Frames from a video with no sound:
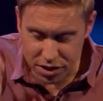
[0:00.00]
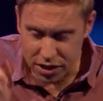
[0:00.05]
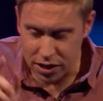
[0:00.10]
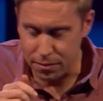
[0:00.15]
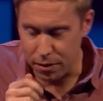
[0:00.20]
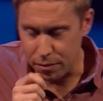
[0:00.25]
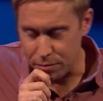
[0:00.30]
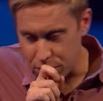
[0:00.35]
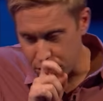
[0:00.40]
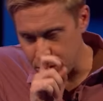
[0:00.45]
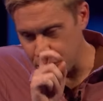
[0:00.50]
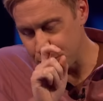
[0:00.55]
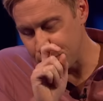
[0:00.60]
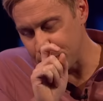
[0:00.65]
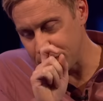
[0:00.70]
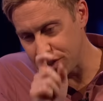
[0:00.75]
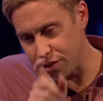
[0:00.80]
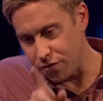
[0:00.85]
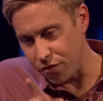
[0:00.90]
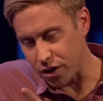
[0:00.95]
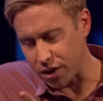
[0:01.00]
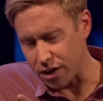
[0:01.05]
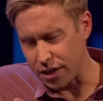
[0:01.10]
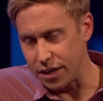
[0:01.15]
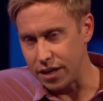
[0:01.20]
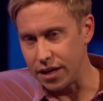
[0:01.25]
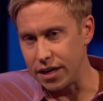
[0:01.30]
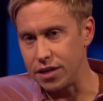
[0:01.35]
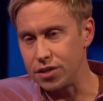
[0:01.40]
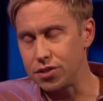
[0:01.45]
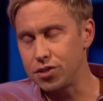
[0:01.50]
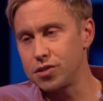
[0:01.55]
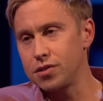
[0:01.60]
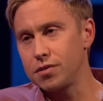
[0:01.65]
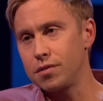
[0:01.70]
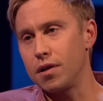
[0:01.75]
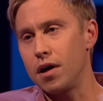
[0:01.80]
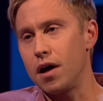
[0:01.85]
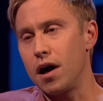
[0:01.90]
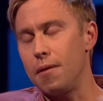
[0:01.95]
thinking about with you specifically is...
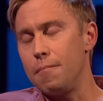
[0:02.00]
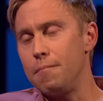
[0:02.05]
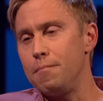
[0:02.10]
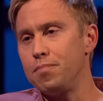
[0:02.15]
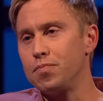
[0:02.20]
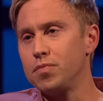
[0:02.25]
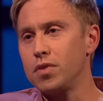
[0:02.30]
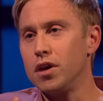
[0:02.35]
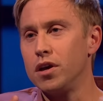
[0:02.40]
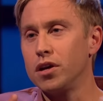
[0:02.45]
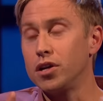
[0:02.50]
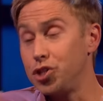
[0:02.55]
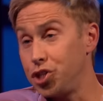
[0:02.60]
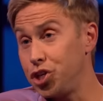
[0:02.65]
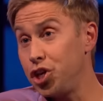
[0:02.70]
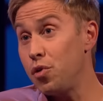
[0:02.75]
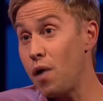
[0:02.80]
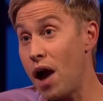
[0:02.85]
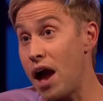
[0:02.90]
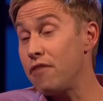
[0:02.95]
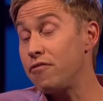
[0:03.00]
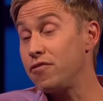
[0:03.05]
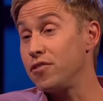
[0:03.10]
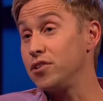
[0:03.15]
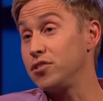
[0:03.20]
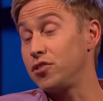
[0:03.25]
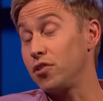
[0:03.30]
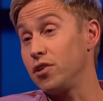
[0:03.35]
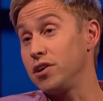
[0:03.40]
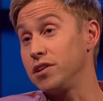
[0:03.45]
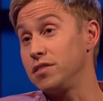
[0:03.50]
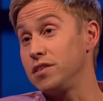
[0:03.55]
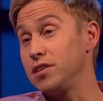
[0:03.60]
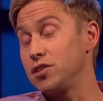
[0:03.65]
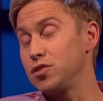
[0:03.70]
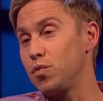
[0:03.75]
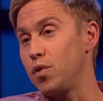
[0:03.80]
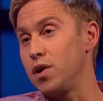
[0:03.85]
Because Hugh Hefner died this